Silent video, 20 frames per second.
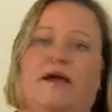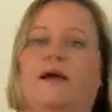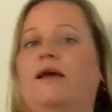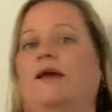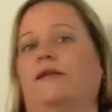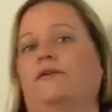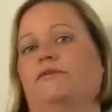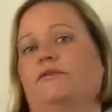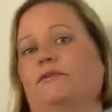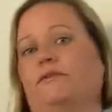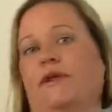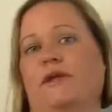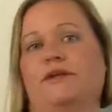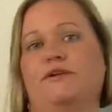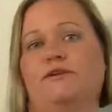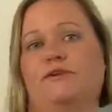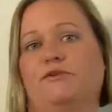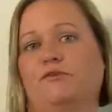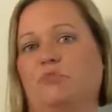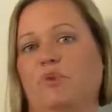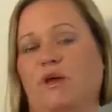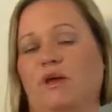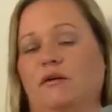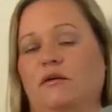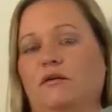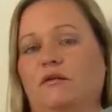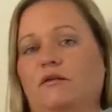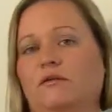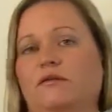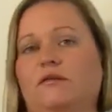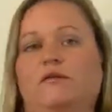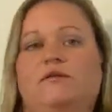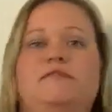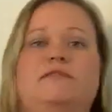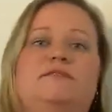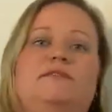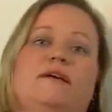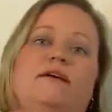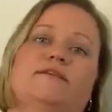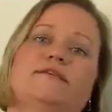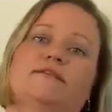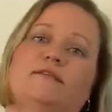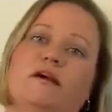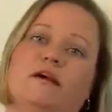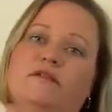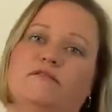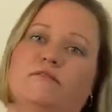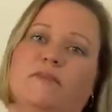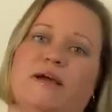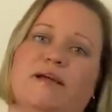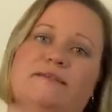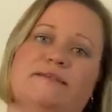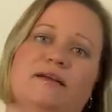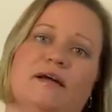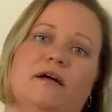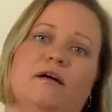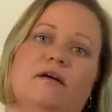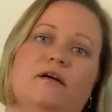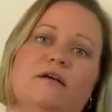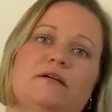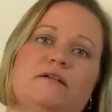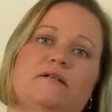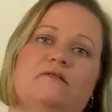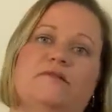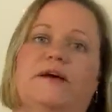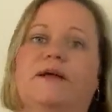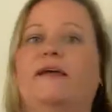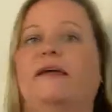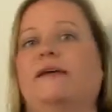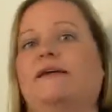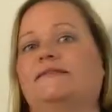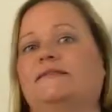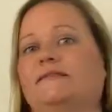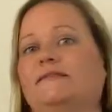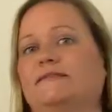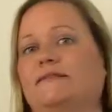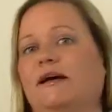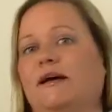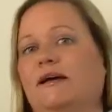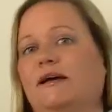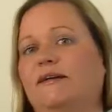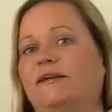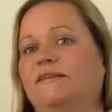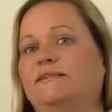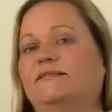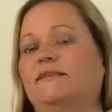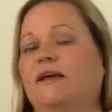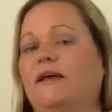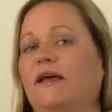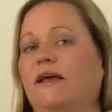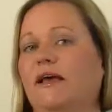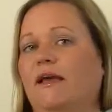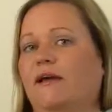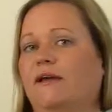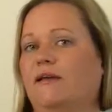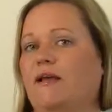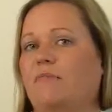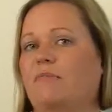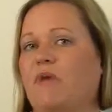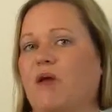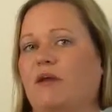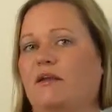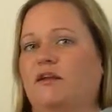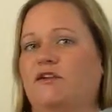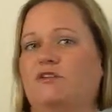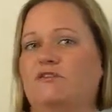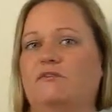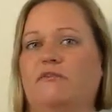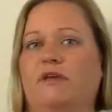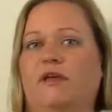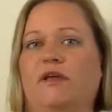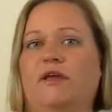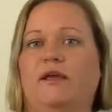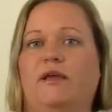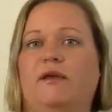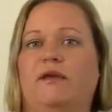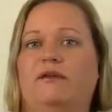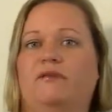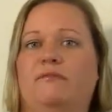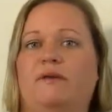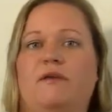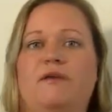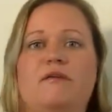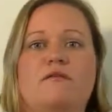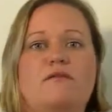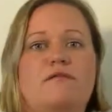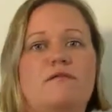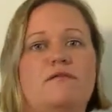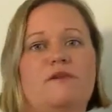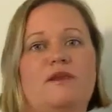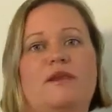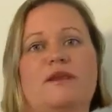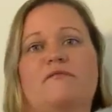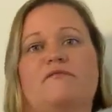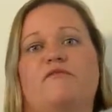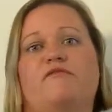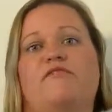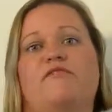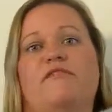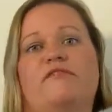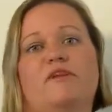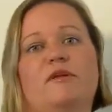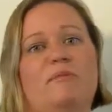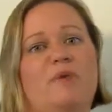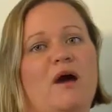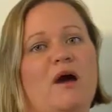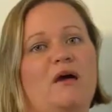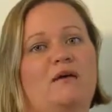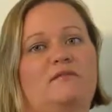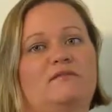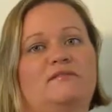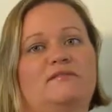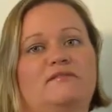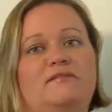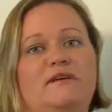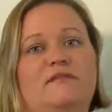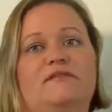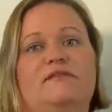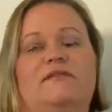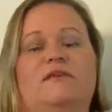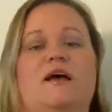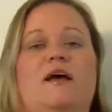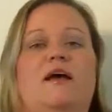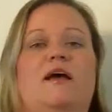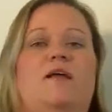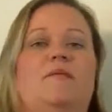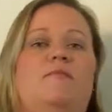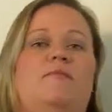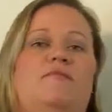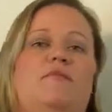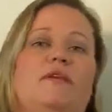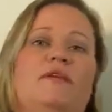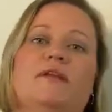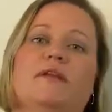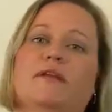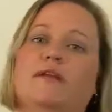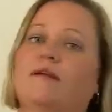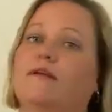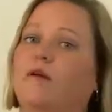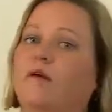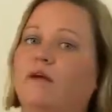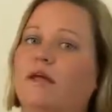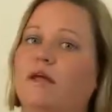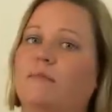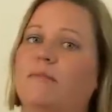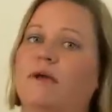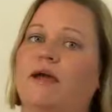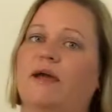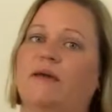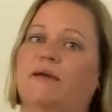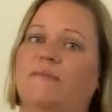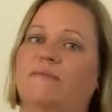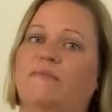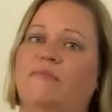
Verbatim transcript: I took dangerous pills. I starved myself. I exercised. And I managed to gain 20, 30, and even 50 pounds several times. And it all came back.